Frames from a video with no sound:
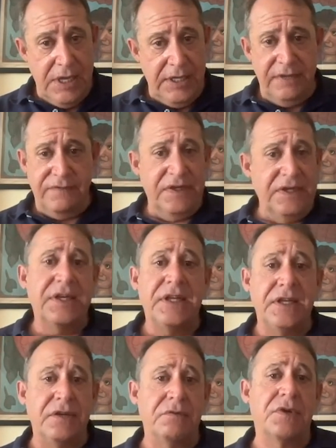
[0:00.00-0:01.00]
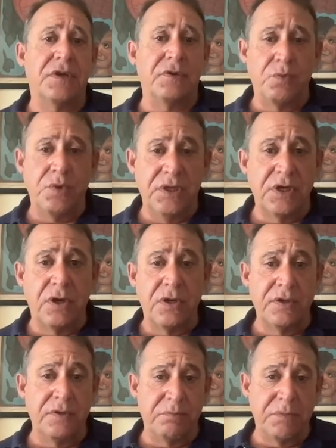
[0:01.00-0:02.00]
Even in a heat run, when
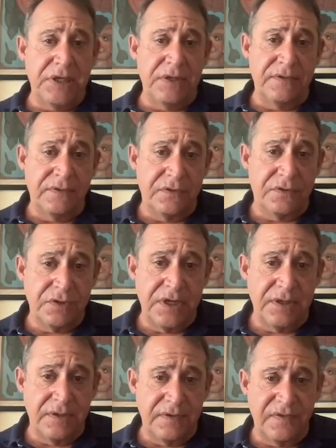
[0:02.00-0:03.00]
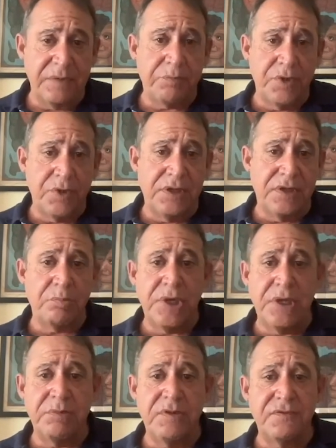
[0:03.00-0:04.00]
all the males are trying to separate the
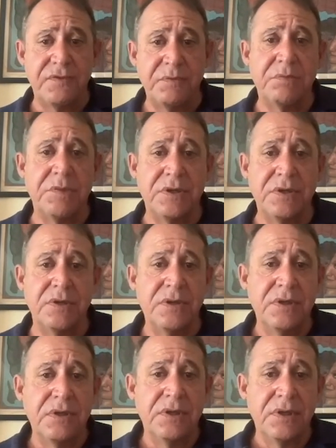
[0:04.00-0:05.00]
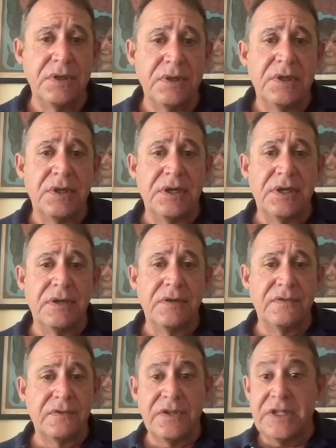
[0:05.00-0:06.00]
baby from the mother
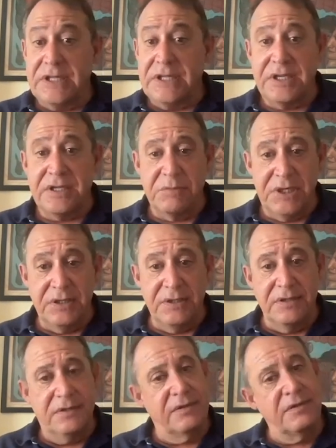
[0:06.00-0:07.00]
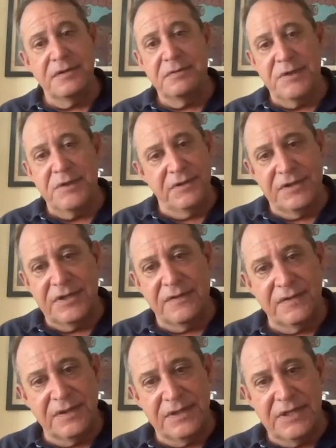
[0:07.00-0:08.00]
so that they can mate, the mother
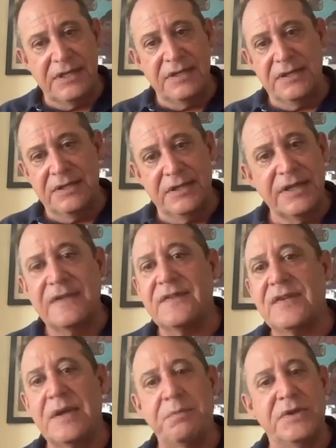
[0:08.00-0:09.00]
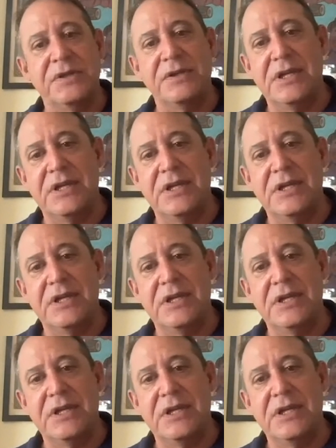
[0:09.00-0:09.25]
doesn't accept it.